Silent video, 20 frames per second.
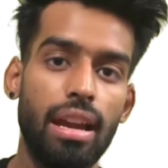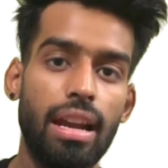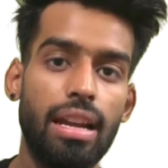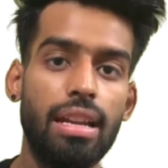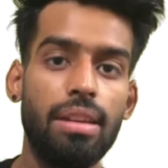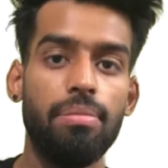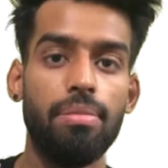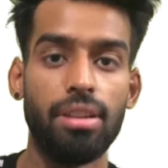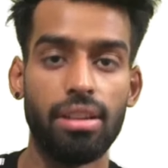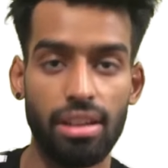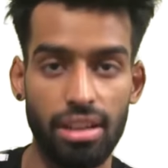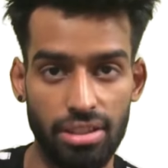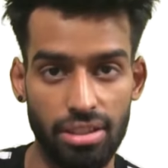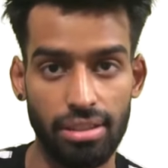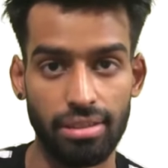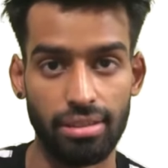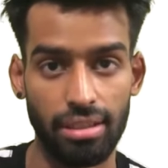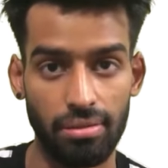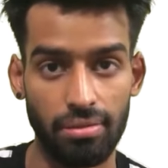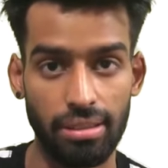and Immigration
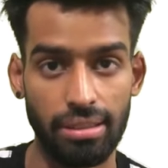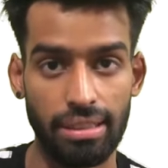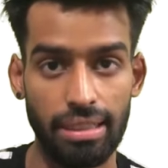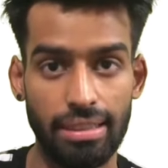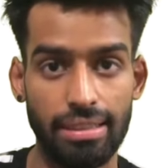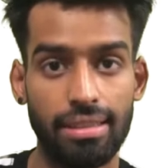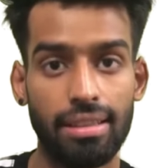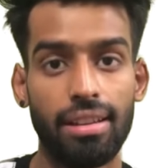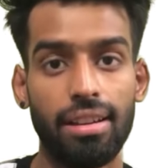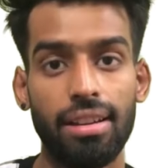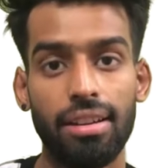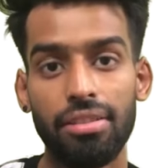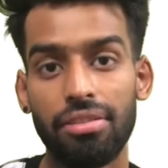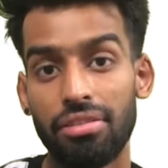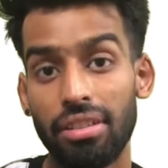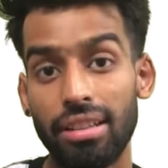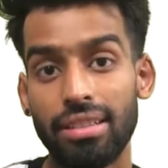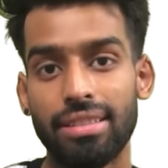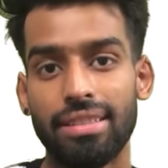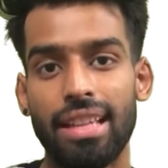Services.
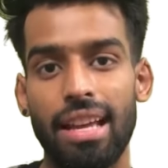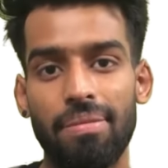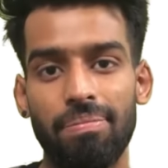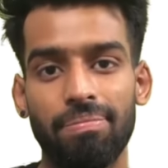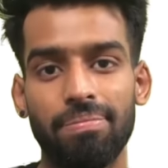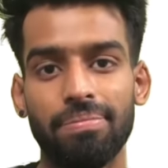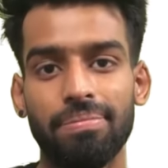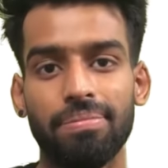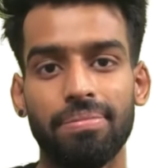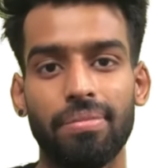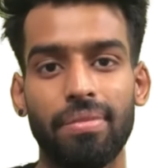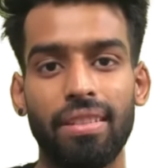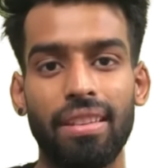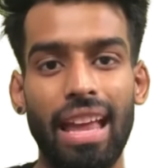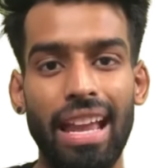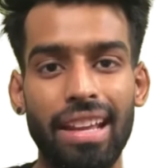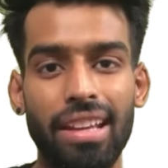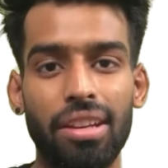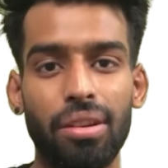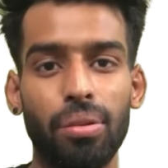Trust them.
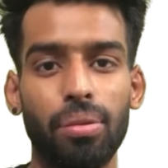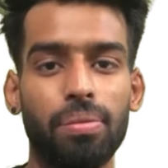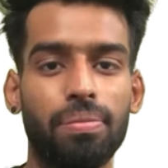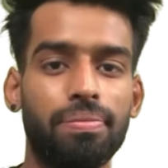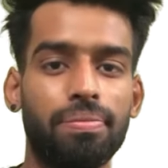Thank you.